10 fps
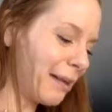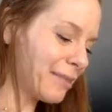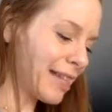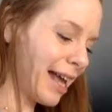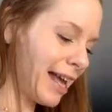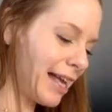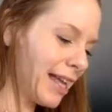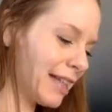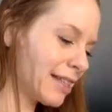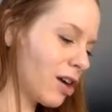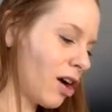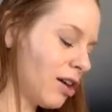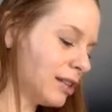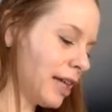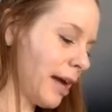Today it's
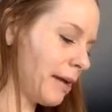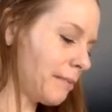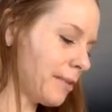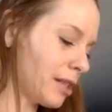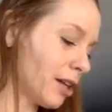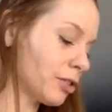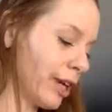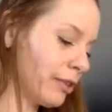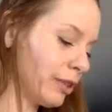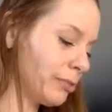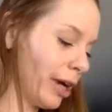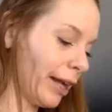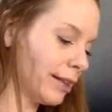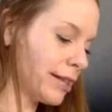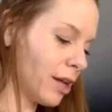called grain-free
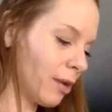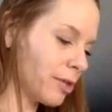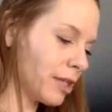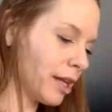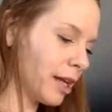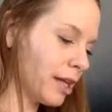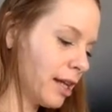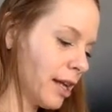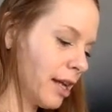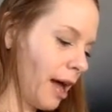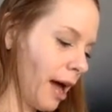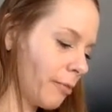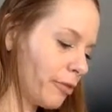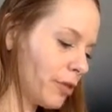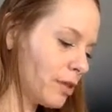bread. So I'm just gonna,
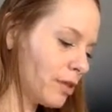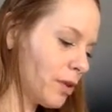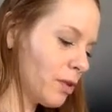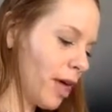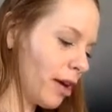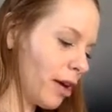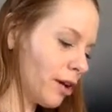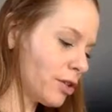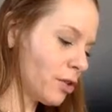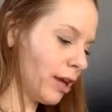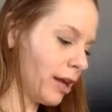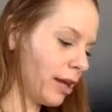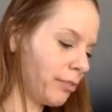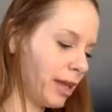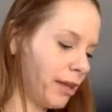for those of you that are
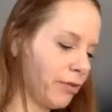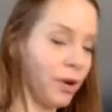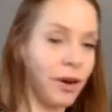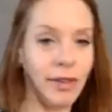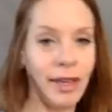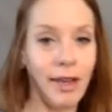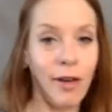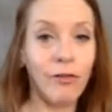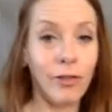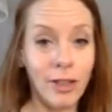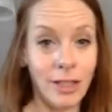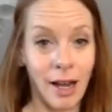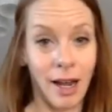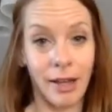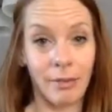joining me for the first
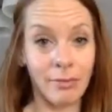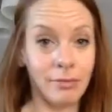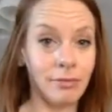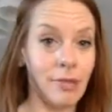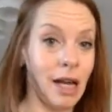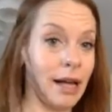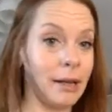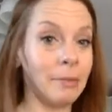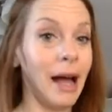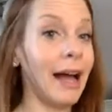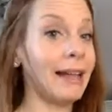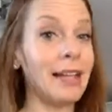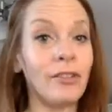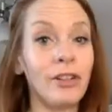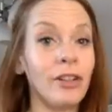time, I
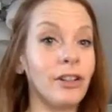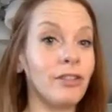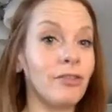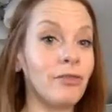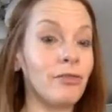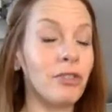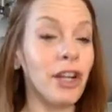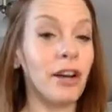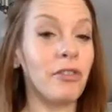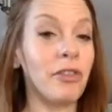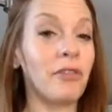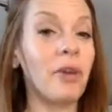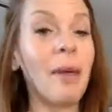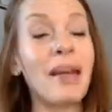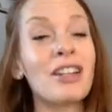never share
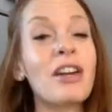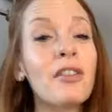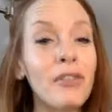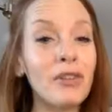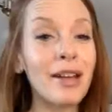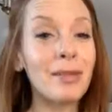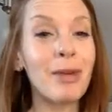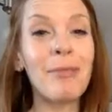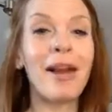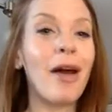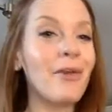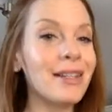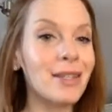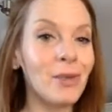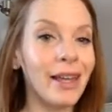I share the full recipe, but I
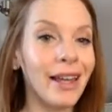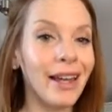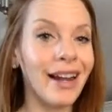always tweak it.